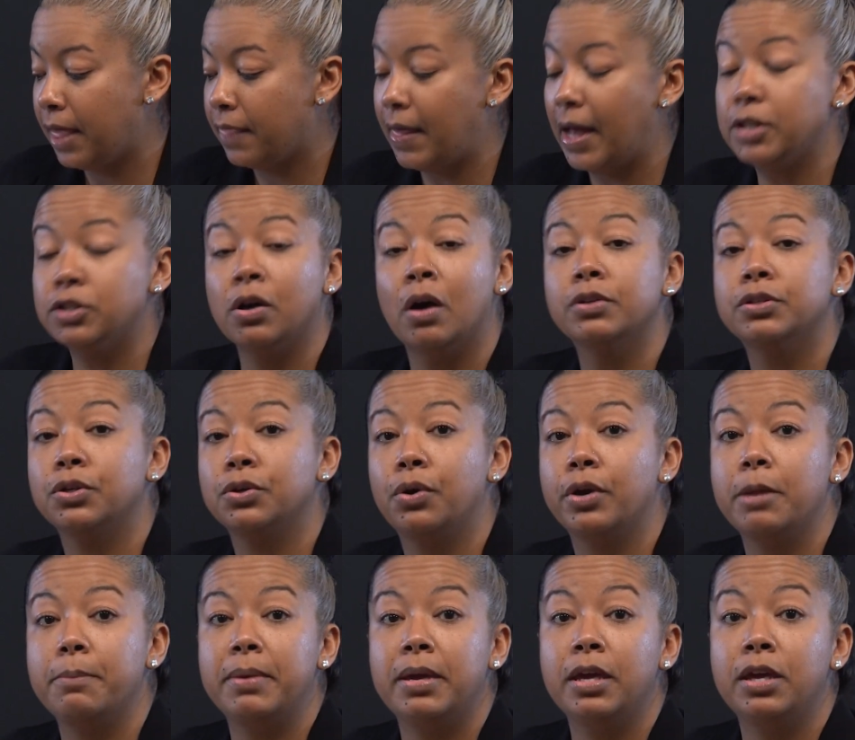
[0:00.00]
That's also
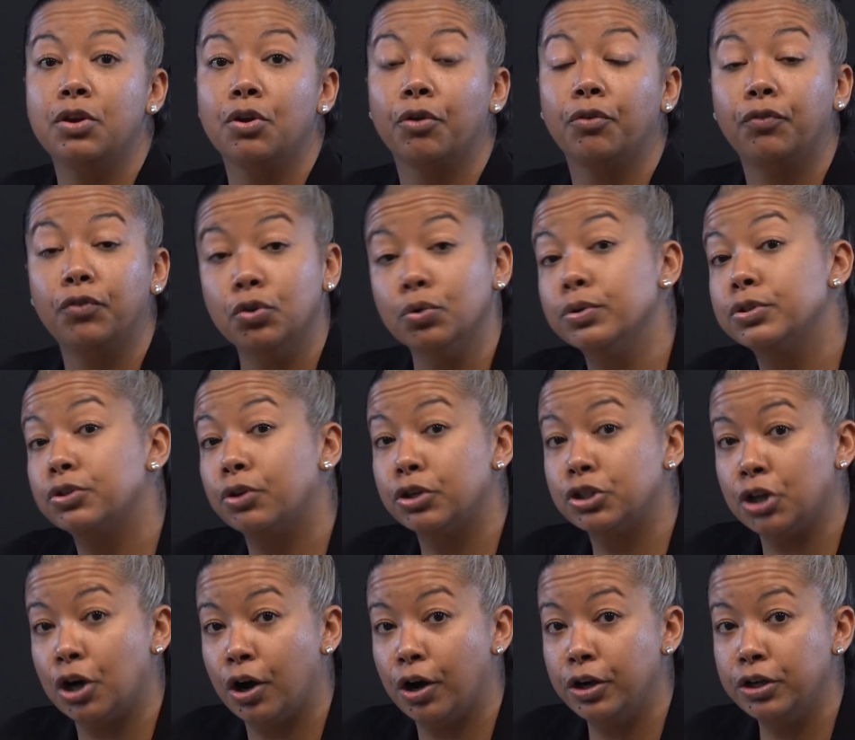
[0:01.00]
going to be your fuel
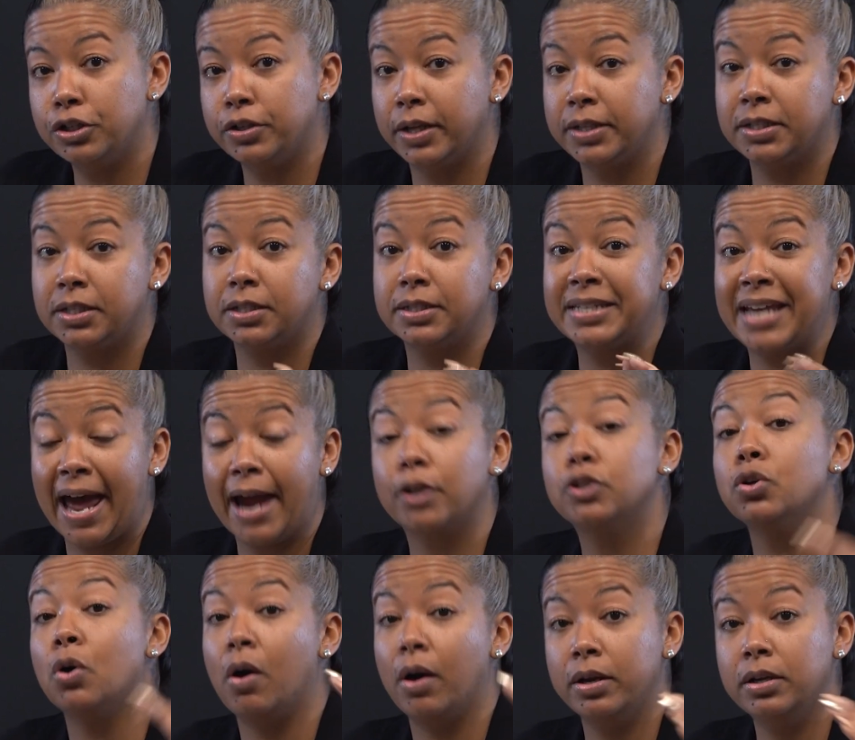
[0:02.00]
surcharge that's
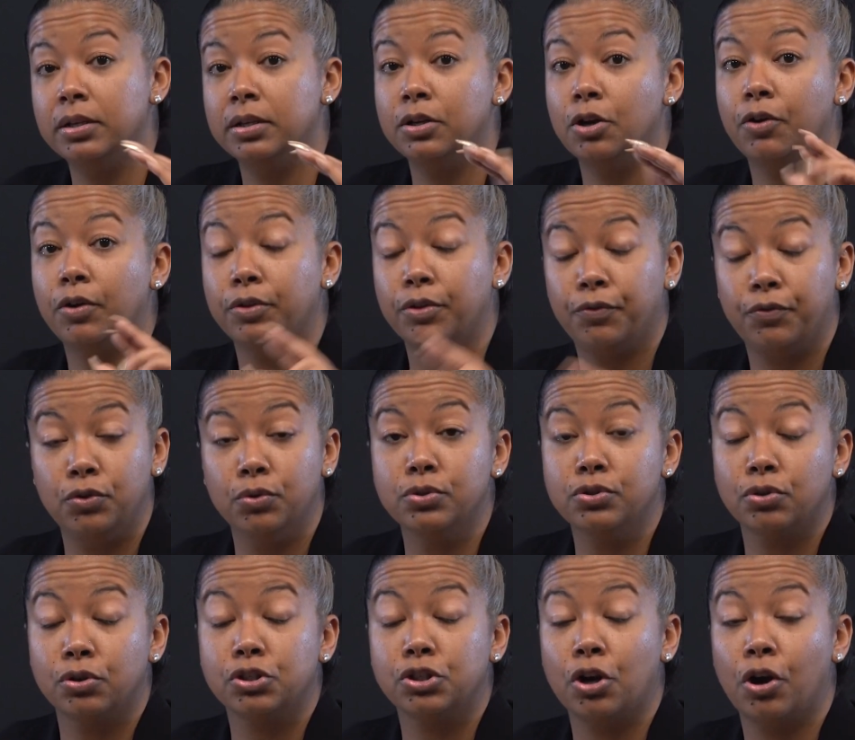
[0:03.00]
tacked on. Your fuel
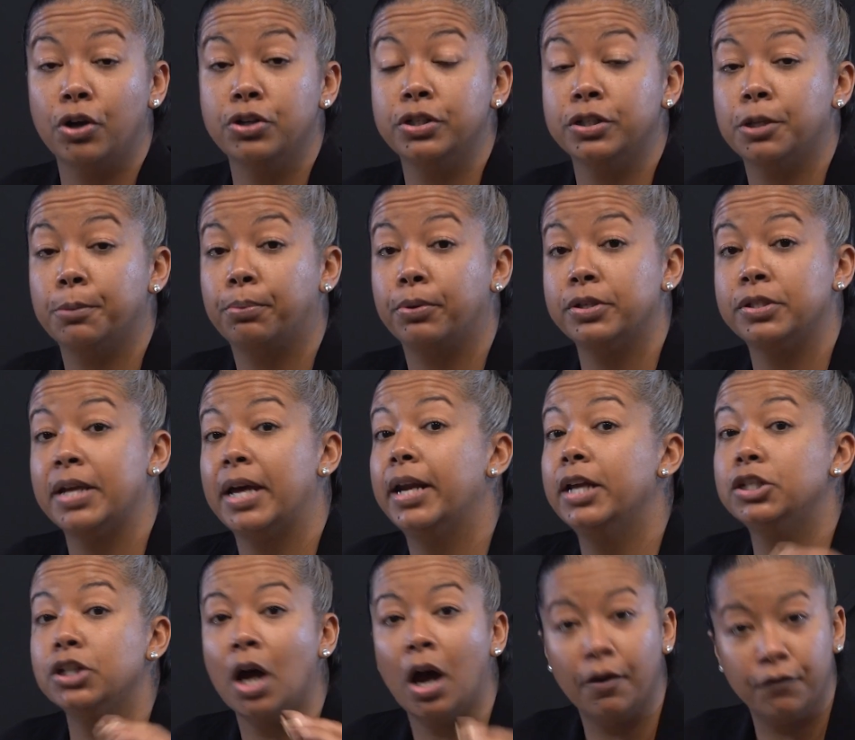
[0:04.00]
surcharge is a
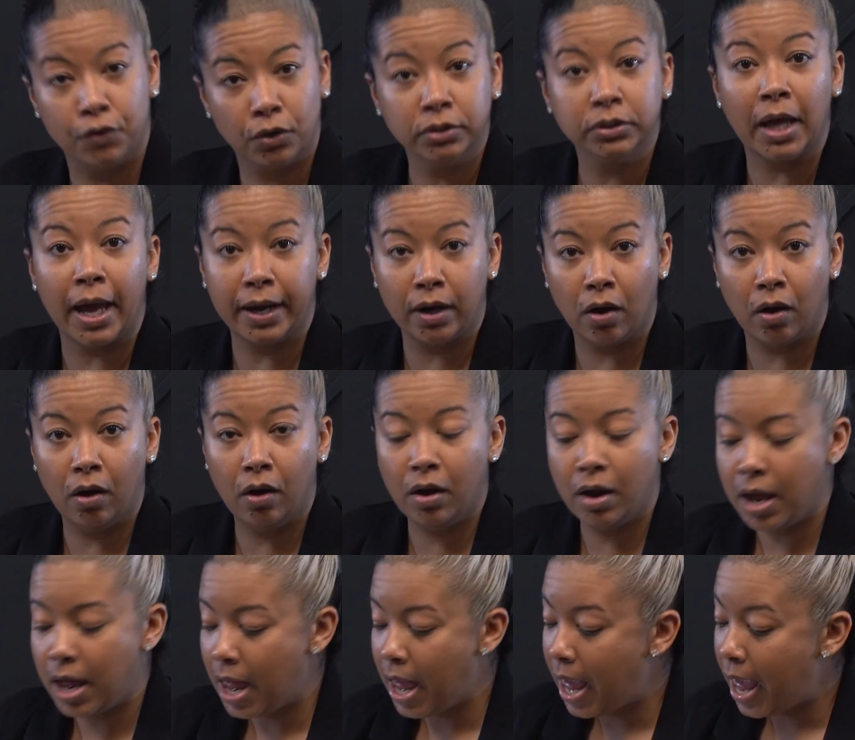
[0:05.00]
percentage of your line
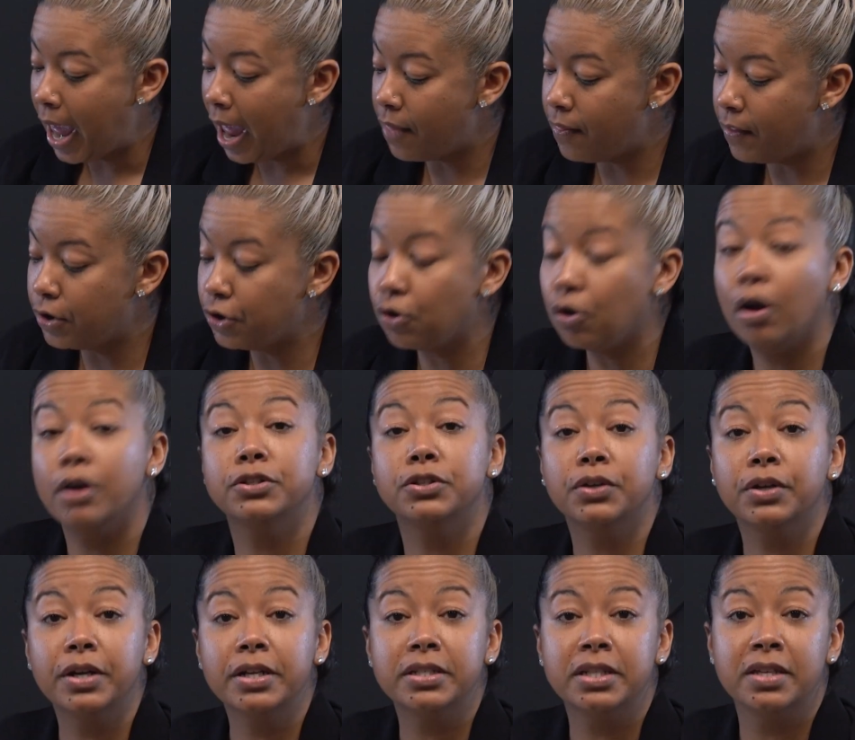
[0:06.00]
haul. And then you're also
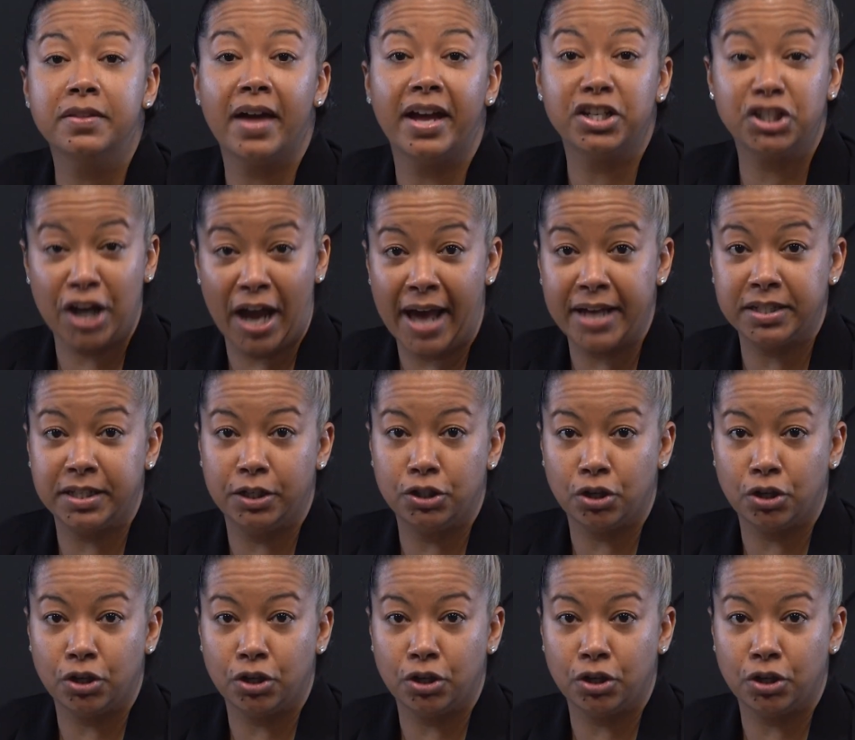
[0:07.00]
going to see that chassis